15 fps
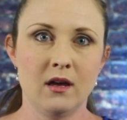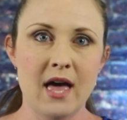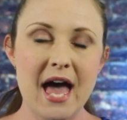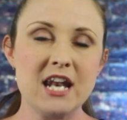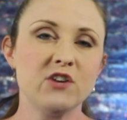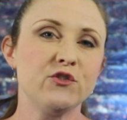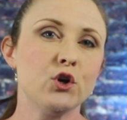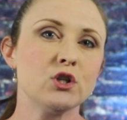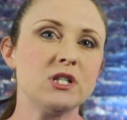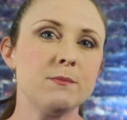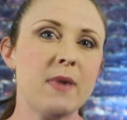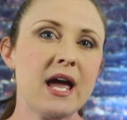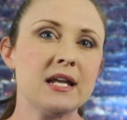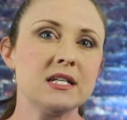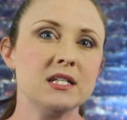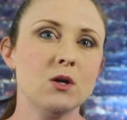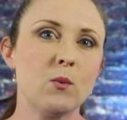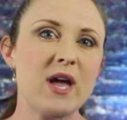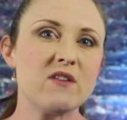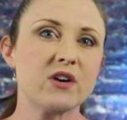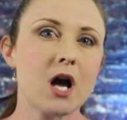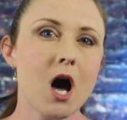And if you're demanding that
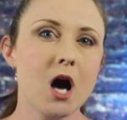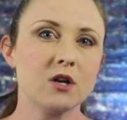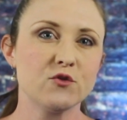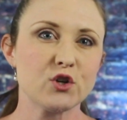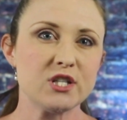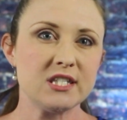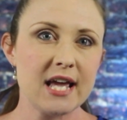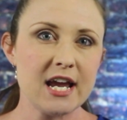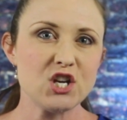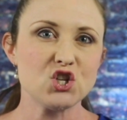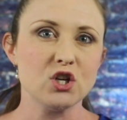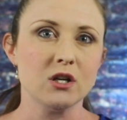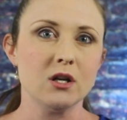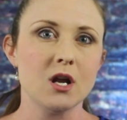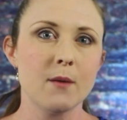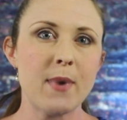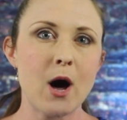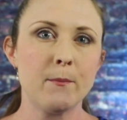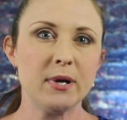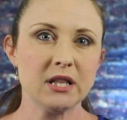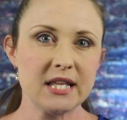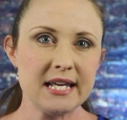we have a conversation
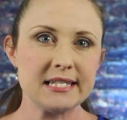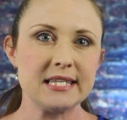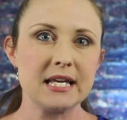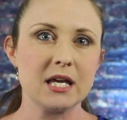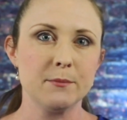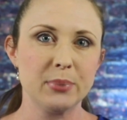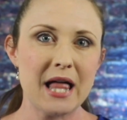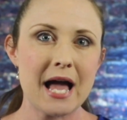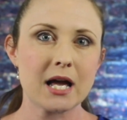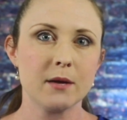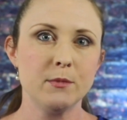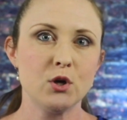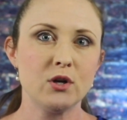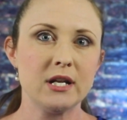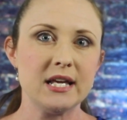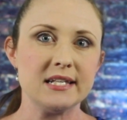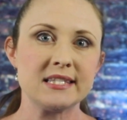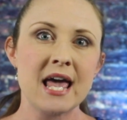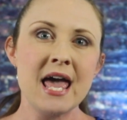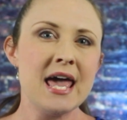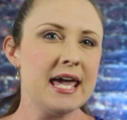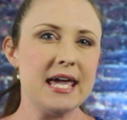about policing in black
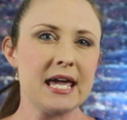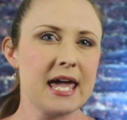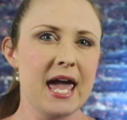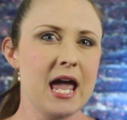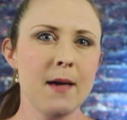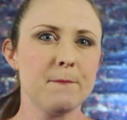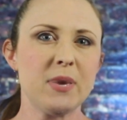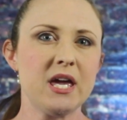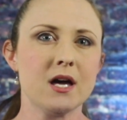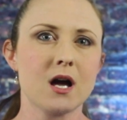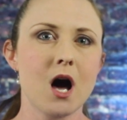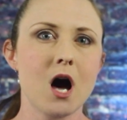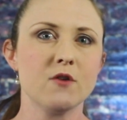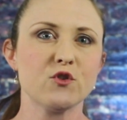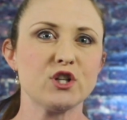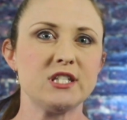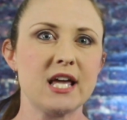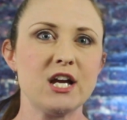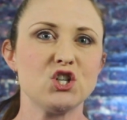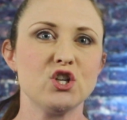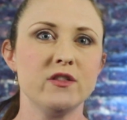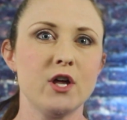communities, it can't be a
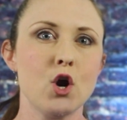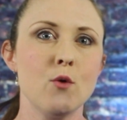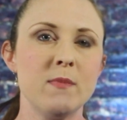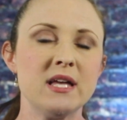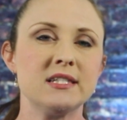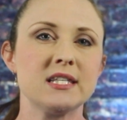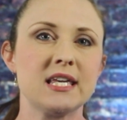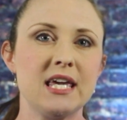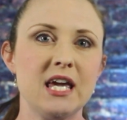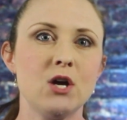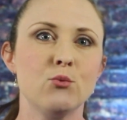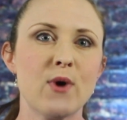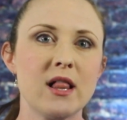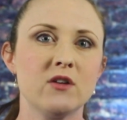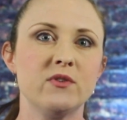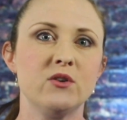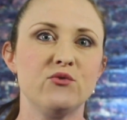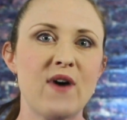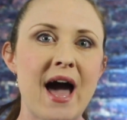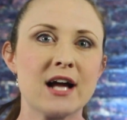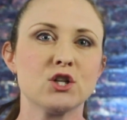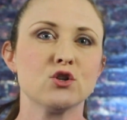conversation that omits key relevant
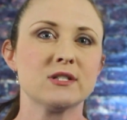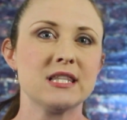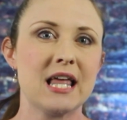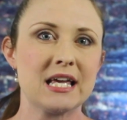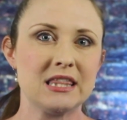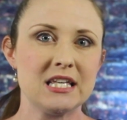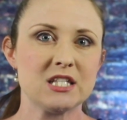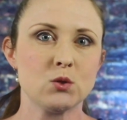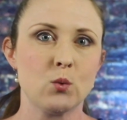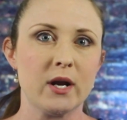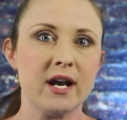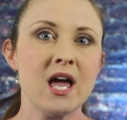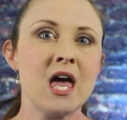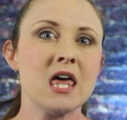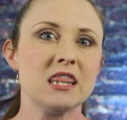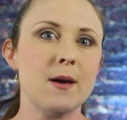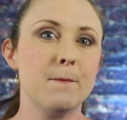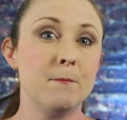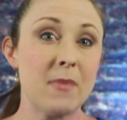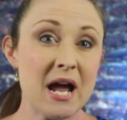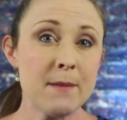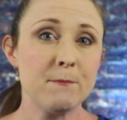factors like this one
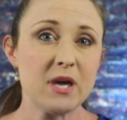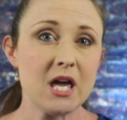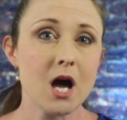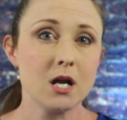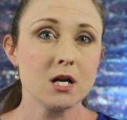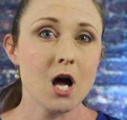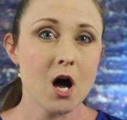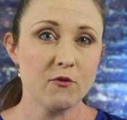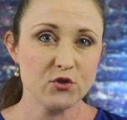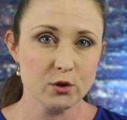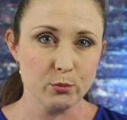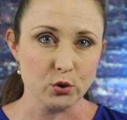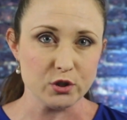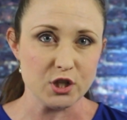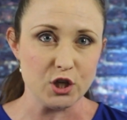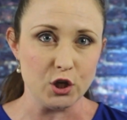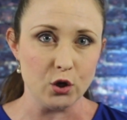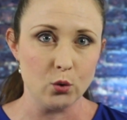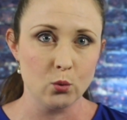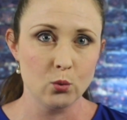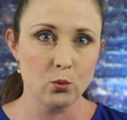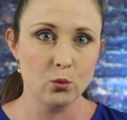that might be uncomfortable to
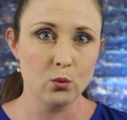you.